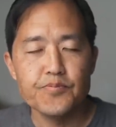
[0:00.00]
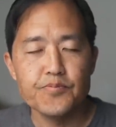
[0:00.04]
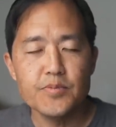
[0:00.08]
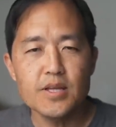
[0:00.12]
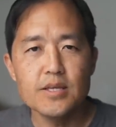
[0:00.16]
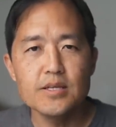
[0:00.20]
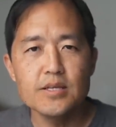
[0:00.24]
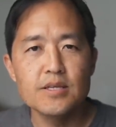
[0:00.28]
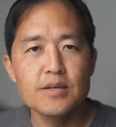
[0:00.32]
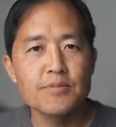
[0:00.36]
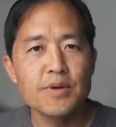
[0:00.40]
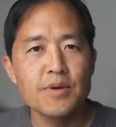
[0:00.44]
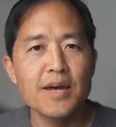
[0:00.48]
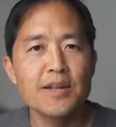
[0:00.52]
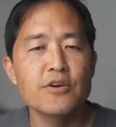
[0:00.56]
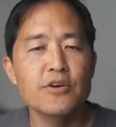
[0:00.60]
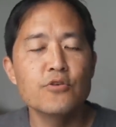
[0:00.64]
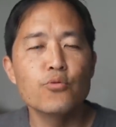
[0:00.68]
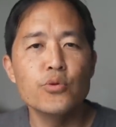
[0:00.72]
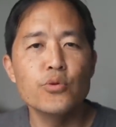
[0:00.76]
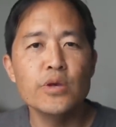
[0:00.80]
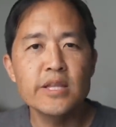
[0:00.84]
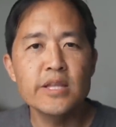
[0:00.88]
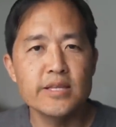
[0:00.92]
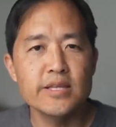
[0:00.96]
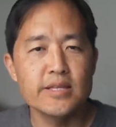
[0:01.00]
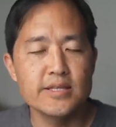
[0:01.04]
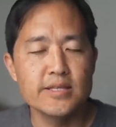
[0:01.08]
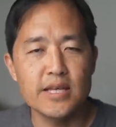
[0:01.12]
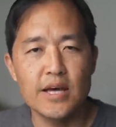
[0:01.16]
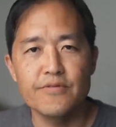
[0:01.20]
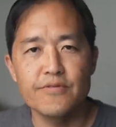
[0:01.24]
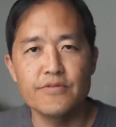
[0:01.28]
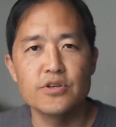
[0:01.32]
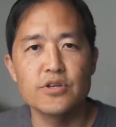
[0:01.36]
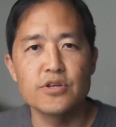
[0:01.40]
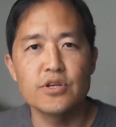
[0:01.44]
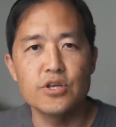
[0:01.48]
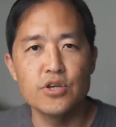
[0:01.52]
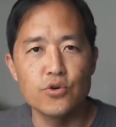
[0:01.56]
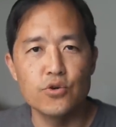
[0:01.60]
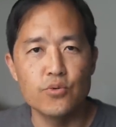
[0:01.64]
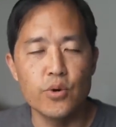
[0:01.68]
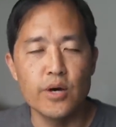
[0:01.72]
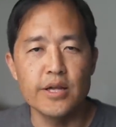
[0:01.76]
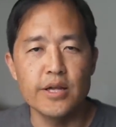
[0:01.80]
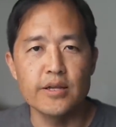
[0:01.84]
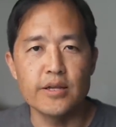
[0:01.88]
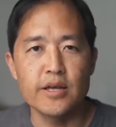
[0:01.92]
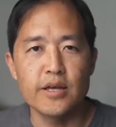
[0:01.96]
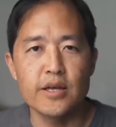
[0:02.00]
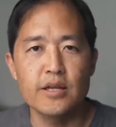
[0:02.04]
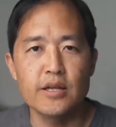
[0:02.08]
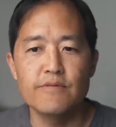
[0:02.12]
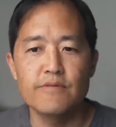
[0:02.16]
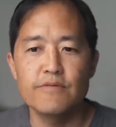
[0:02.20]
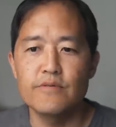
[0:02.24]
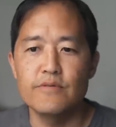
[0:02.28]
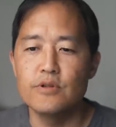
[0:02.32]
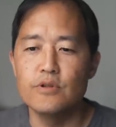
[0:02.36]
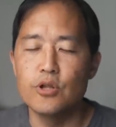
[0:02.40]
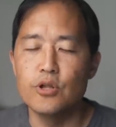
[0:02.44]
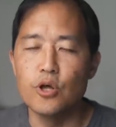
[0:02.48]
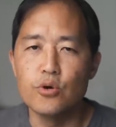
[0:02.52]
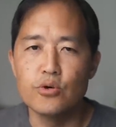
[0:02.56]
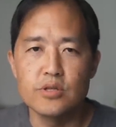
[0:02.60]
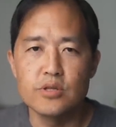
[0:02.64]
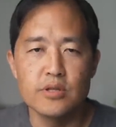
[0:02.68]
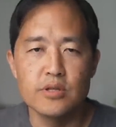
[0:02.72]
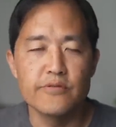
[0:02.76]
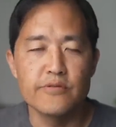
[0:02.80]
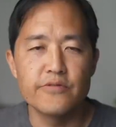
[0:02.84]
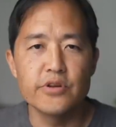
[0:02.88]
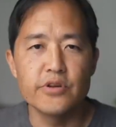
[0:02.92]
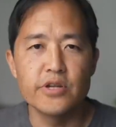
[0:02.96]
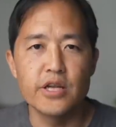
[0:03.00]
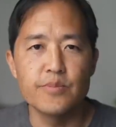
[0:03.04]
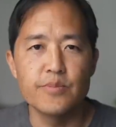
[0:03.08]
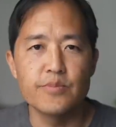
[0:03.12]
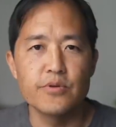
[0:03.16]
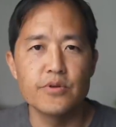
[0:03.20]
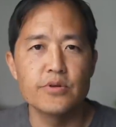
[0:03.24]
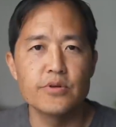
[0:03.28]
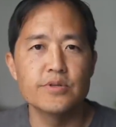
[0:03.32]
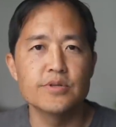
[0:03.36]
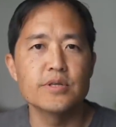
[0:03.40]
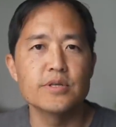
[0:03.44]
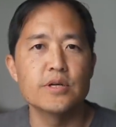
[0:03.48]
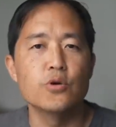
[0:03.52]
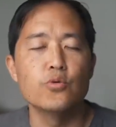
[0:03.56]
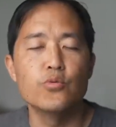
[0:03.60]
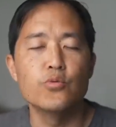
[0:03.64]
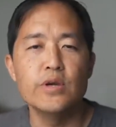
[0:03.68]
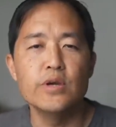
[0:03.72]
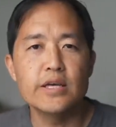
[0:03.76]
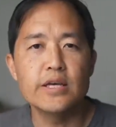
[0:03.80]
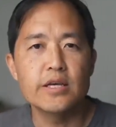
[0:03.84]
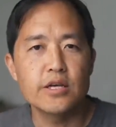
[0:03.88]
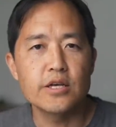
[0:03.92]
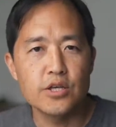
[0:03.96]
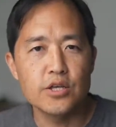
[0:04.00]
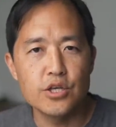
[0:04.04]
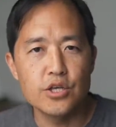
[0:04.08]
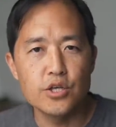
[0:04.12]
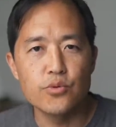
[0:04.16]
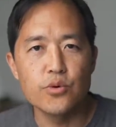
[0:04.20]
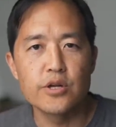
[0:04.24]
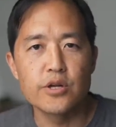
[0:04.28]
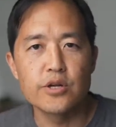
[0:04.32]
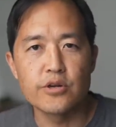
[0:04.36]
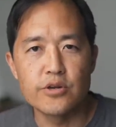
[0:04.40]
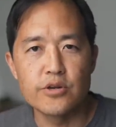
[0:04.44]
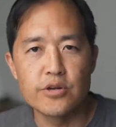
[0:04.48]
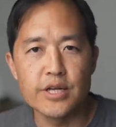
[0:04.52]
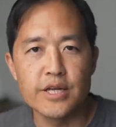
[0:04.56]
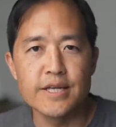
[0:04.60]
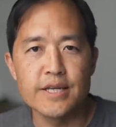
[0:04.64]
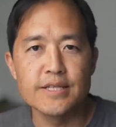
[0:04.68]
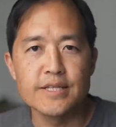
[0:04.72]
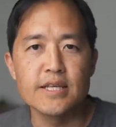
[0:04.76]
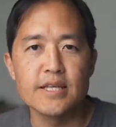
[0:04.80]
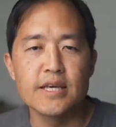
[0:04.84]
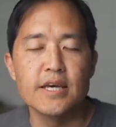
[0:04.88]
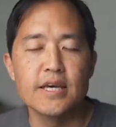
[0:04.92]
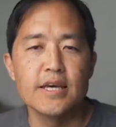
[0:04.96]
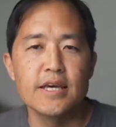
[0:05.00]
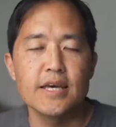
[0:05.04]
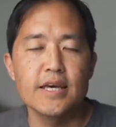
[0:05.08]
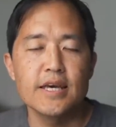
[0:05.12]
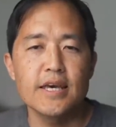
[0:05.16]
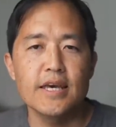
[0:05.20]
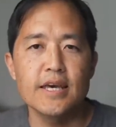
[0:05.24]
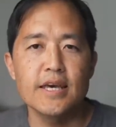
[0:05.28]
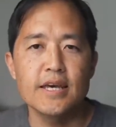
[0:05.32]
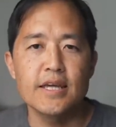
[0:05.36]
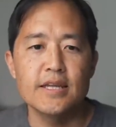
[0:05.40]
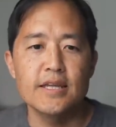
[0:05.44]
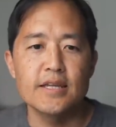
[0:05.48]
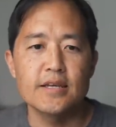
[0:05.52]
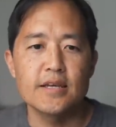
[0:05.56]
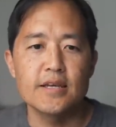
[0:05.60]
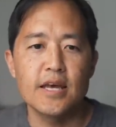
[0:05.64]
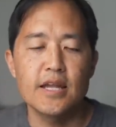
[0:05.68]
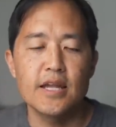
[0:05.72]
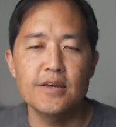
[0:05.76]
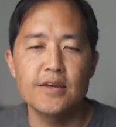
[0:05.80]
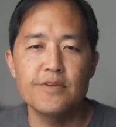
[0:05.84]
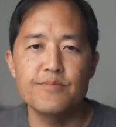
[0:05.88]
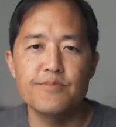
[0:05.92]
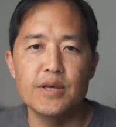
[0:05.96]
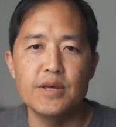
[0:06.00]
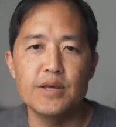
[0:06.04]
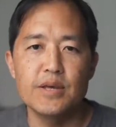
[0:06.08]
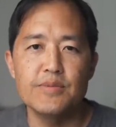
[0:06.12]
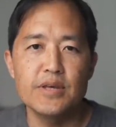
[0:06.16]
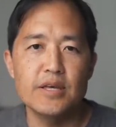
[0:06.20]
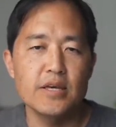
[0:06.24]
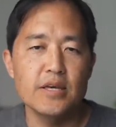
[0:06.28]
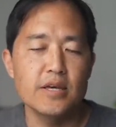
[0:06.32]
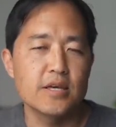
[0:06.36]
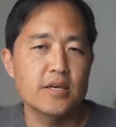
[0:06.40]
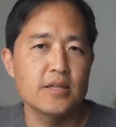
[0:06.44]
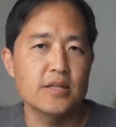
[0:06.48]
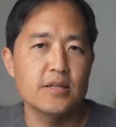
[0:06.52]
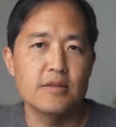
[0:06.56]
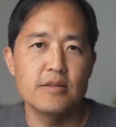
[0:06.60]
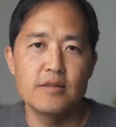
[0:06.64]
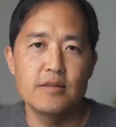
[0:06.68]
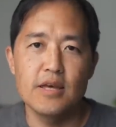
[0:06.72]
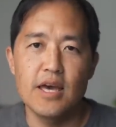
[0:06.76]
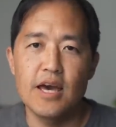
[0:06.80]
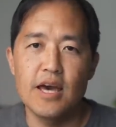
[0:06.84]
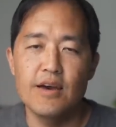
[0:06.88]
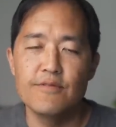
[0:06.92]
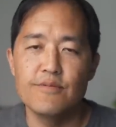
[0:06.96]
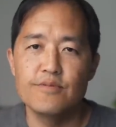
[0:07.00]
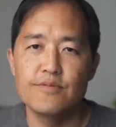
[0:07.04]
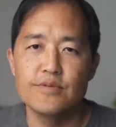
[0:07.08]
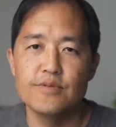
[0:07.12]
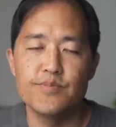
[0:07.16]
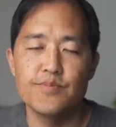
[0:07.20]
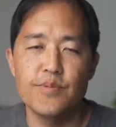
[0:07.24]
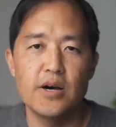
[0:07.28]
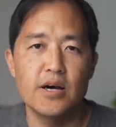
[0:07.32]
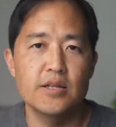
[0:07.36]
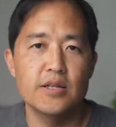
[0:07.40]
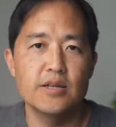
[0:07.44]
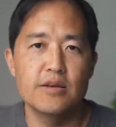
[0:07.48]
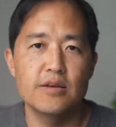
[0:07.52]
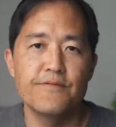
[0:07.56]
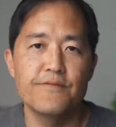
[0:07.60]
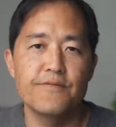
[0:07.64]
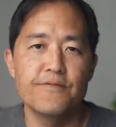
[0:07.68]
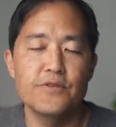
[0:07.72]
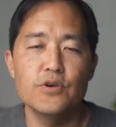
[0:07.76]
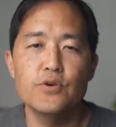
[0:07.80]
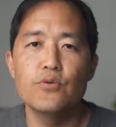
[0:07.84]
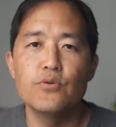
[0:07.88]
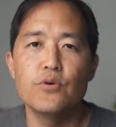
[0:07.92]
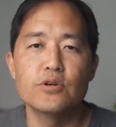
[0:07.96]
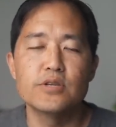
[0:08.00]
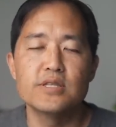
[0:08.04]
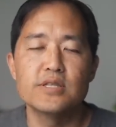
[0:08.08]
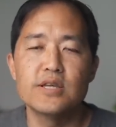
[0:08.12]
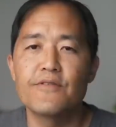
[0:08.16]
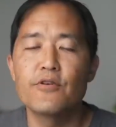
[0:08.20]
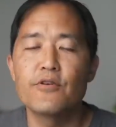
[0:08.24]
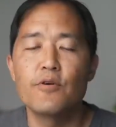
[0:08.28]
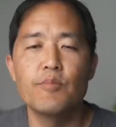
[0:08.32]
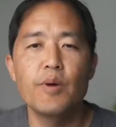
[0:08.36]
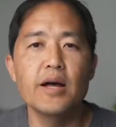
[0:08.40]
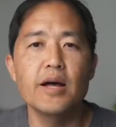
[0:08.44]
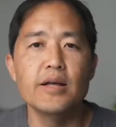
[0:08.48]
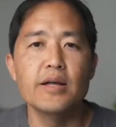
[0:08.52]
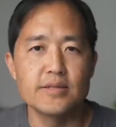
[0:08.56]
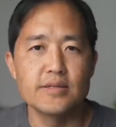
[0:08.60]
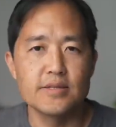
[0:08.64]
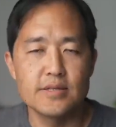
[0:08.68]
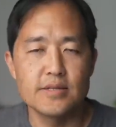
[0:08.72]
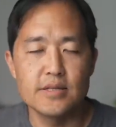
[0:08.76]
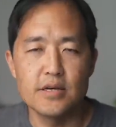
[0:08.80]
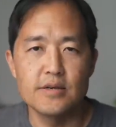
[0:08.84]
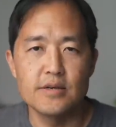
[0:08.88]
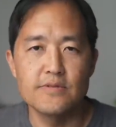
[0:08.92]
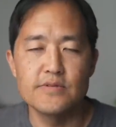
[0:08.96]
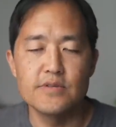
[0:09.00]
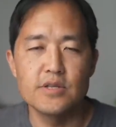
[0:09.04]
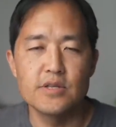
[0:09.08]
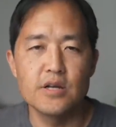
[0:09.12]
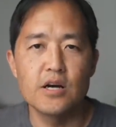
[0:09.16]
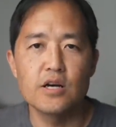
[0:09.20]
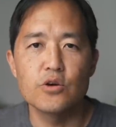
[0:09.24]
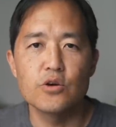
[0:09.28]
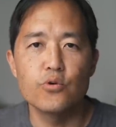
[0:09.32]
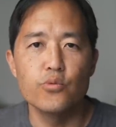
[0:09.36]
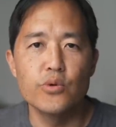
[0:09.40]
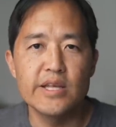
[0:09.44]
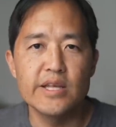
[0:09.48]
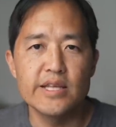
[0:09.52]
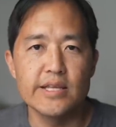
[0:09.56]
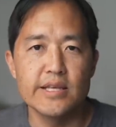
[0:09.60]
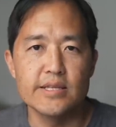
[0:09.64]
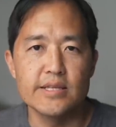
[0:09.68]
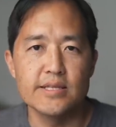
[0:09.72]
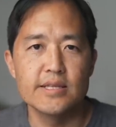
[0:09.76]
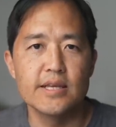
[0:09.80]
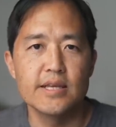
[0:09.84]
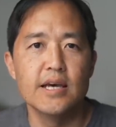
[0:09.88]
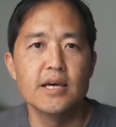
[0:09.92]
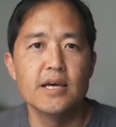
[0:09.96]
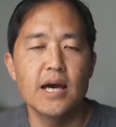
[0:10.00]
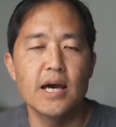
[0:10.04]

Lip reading: some kind of weakness after Q1, kind of low delivery numbers, a weak Q1 earnings, and kind of maybe it could have spawned a few or several months of stock weakness.